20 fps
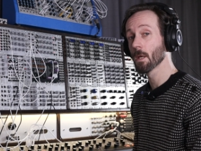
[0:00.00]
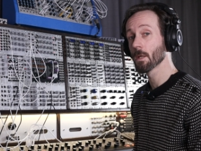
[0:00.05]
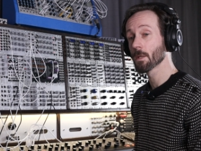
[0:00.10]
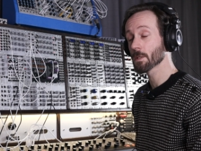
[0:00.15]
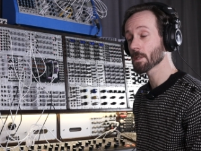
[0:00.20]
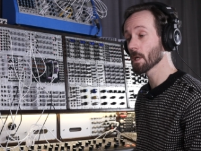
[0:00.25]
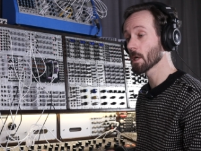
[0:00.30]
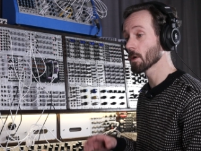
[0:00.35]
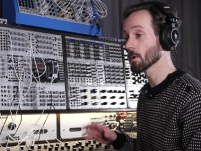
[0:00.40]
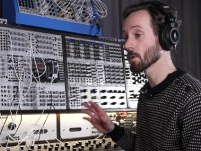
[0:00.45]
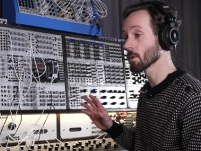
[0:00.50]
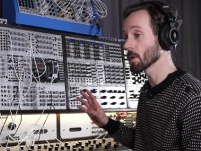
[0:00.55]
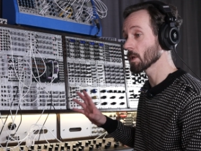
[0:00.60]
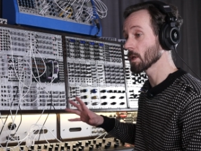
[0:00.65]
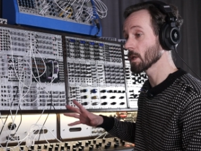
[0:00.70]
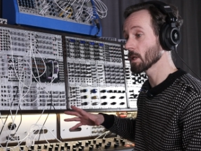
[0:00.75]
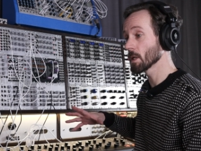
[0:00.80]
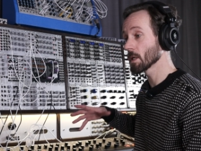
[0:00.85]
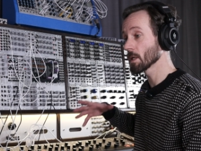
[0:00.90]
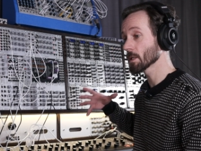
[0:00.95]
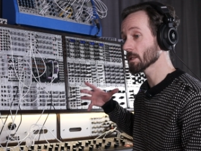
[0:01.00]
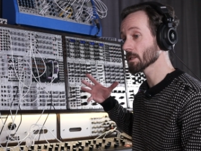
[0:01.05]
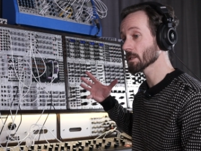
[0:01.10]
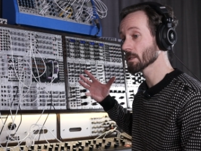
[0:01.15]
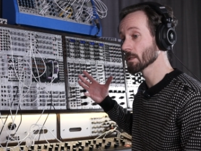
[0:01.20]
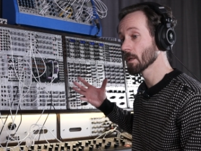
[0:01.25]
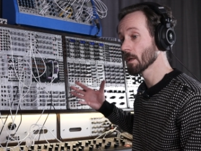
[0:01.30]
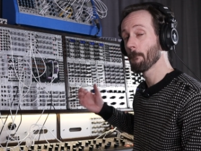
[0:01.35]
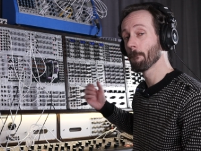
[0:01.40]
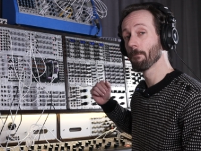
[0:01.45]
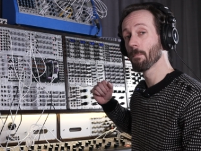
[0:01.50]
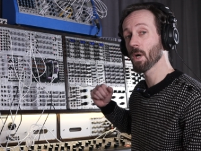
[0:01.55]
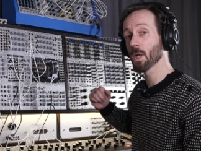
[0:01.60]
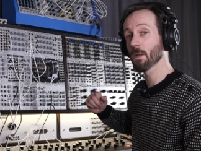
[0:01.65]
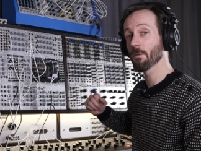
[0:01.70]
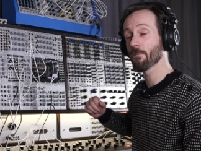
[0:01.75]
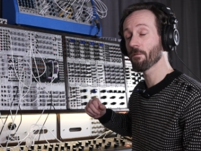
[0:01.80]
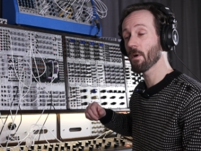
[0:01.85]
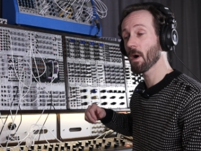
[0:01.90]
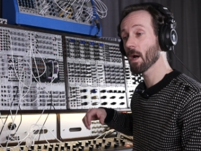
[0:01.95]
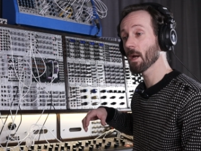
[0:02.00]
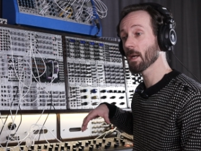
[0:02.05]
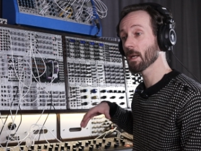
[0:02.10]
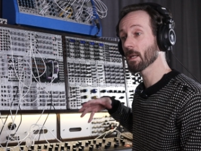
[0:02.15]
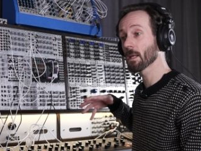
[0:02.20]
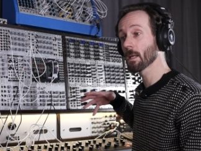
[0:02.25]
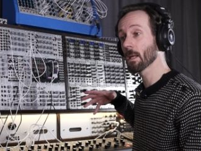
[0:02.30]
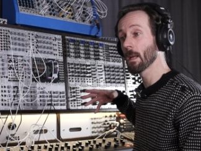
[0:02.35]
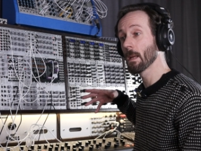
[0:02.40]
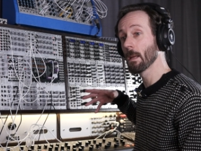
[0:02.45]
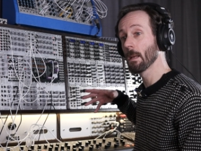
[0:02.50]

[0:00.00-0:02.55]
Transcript: So it's modifying